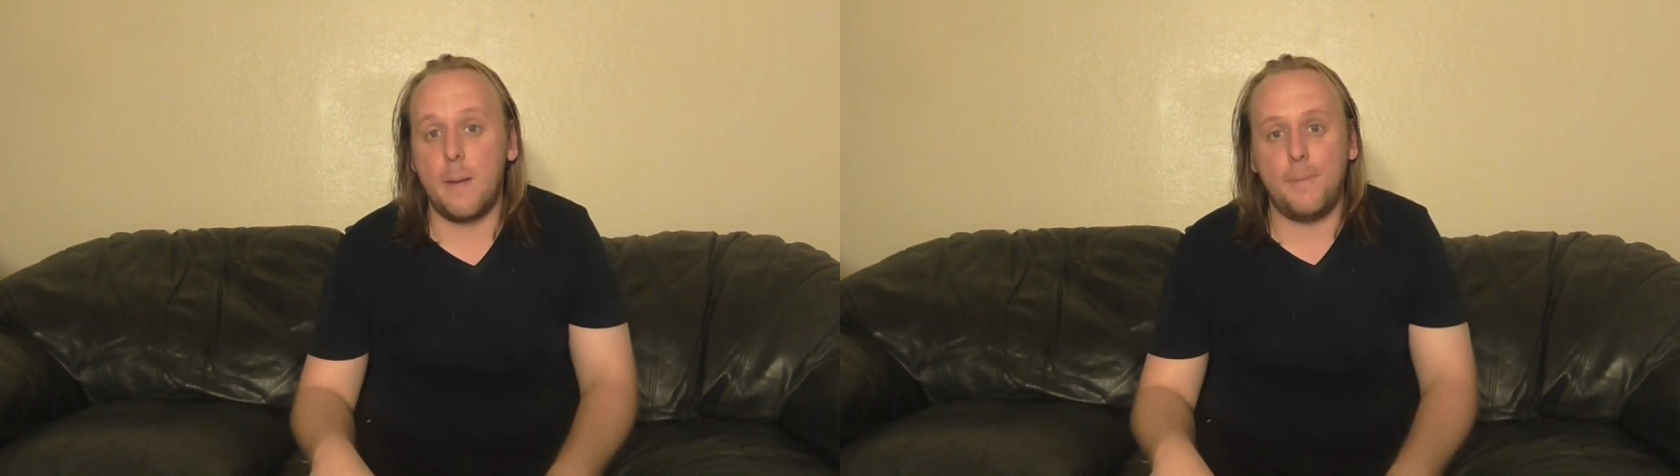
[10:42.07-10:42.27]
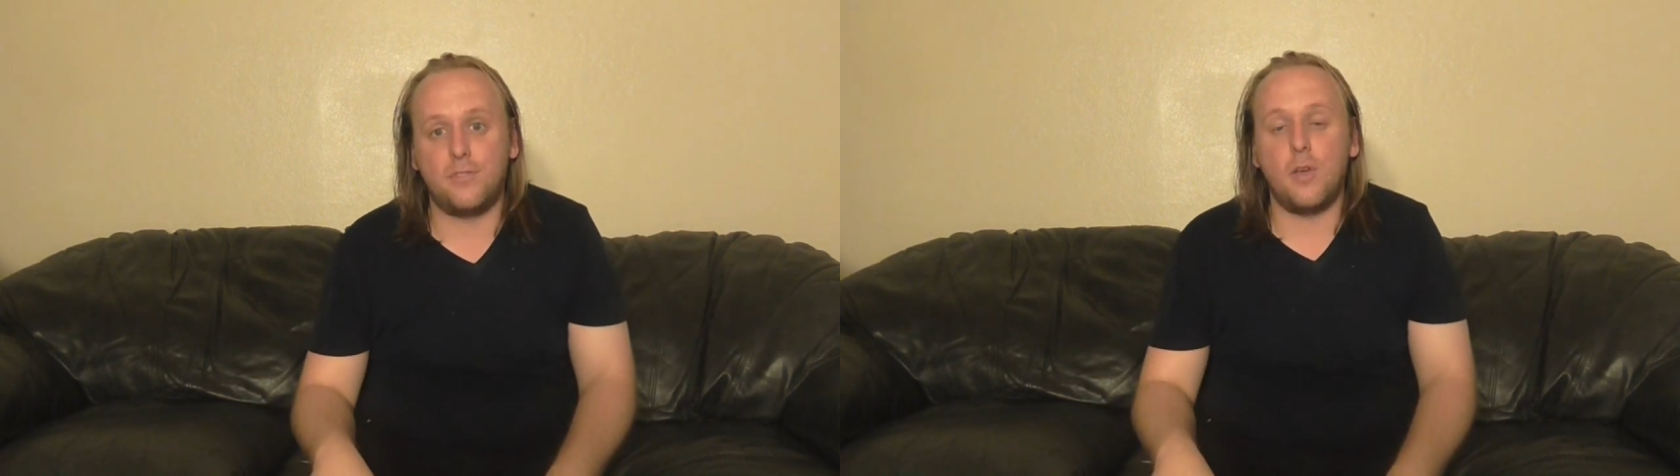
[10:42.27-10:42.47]

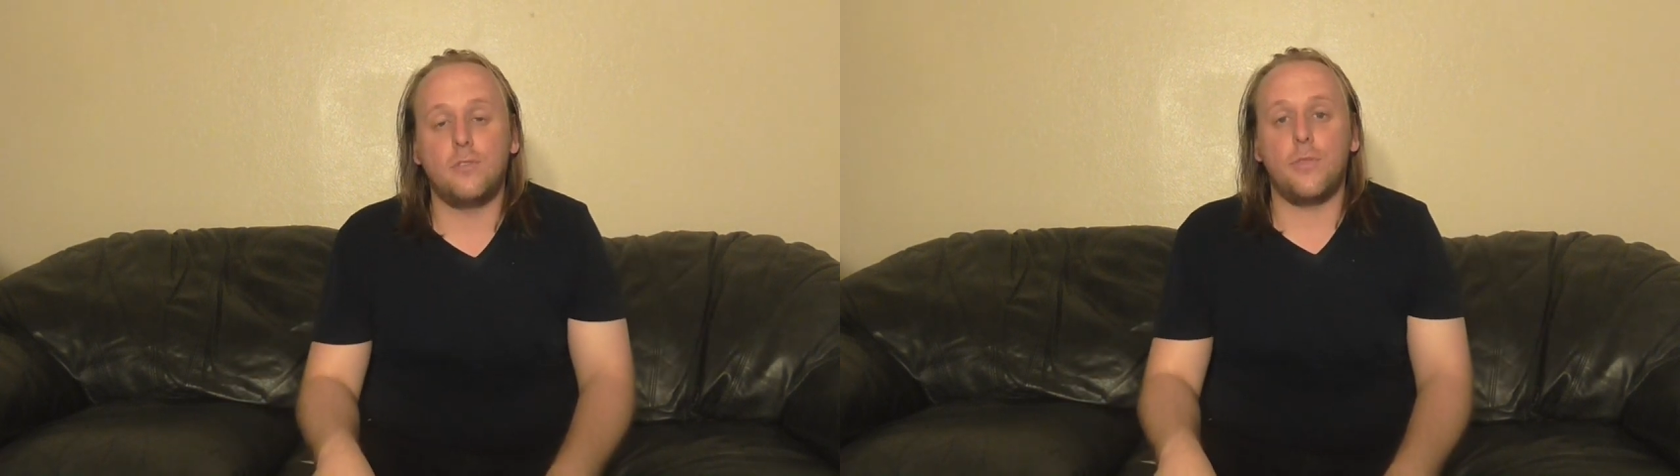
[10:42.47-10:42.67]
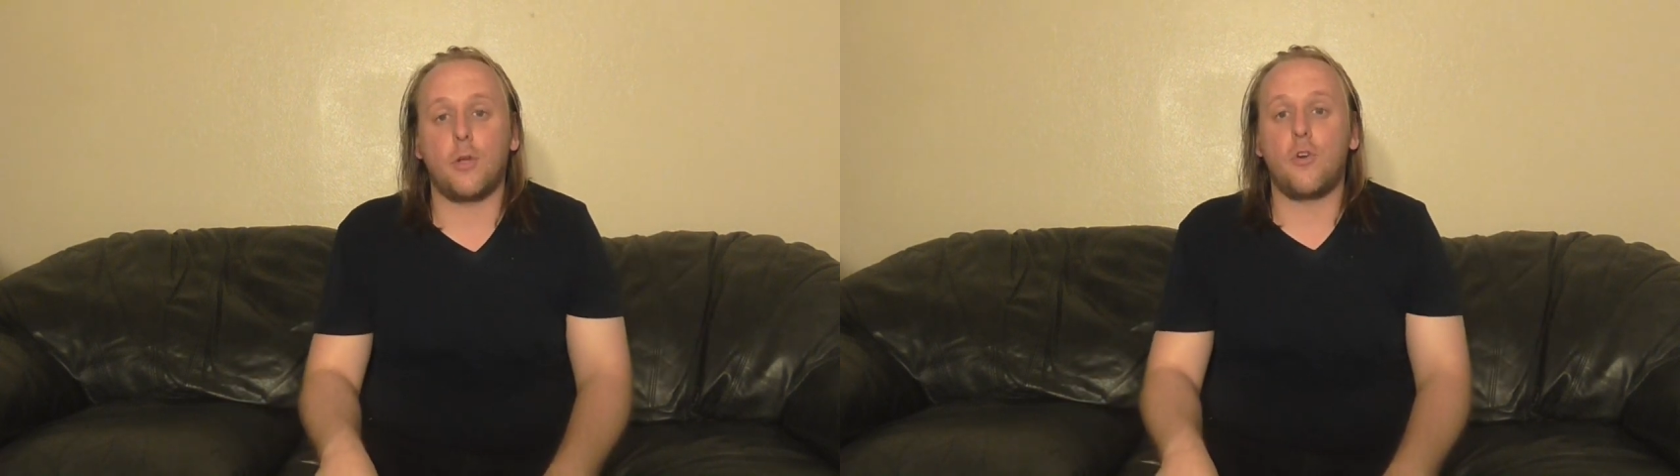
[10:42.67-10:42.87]

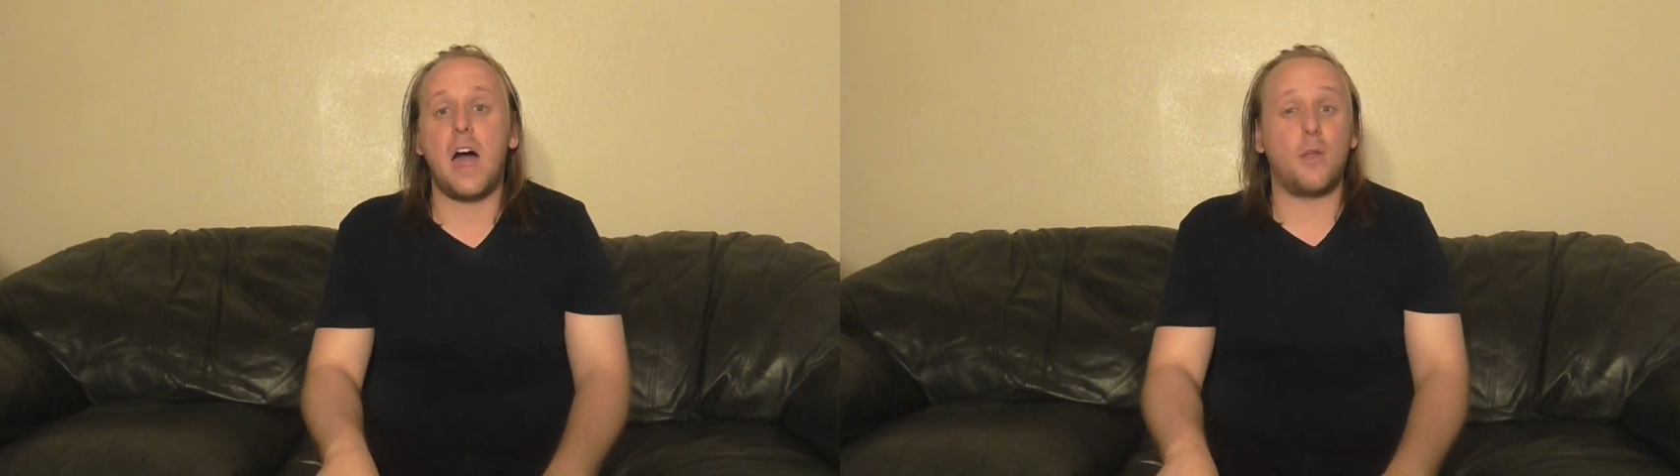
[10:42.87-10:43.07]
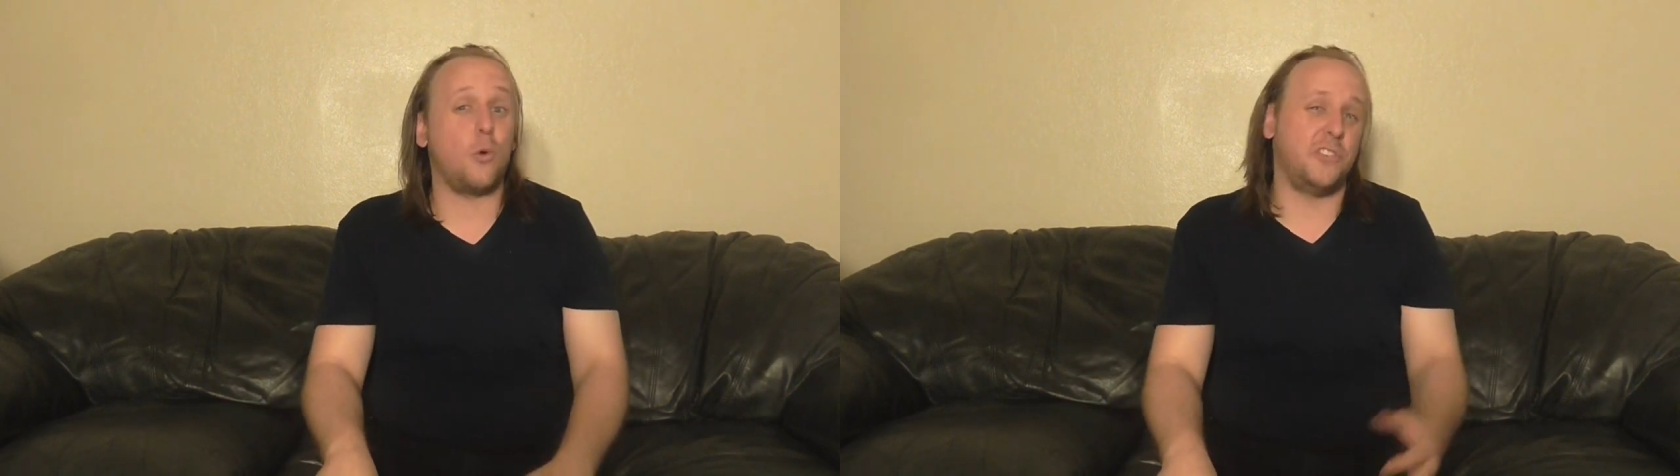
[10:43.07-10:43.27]
episodes of The
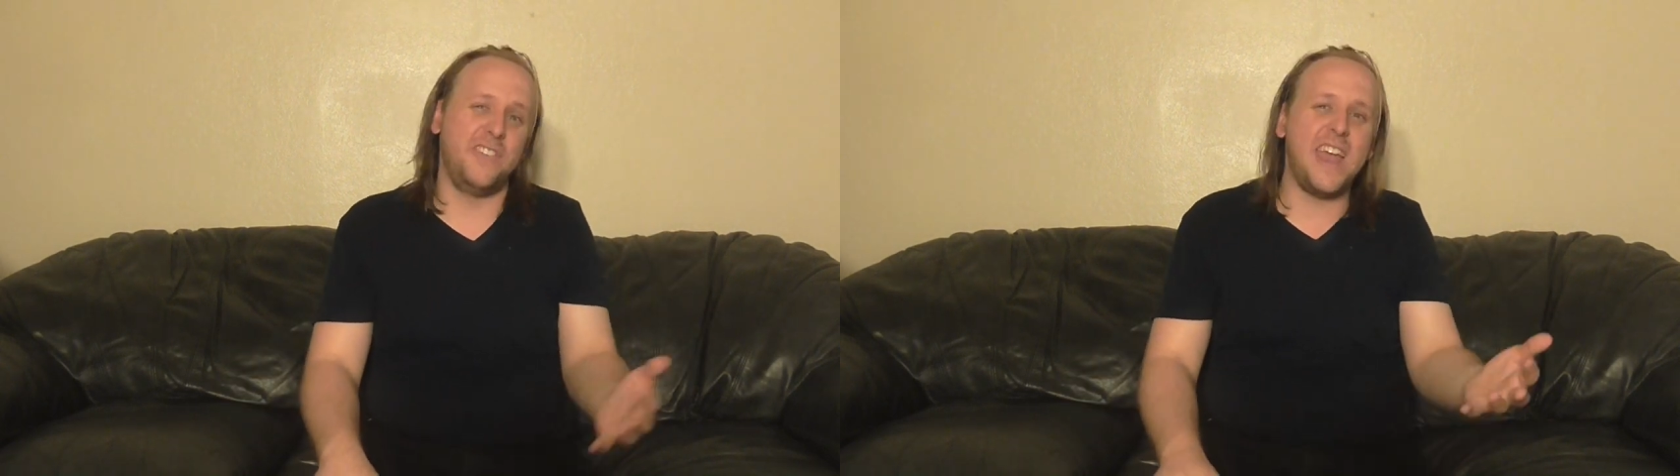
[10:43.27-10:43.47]
Chronicles,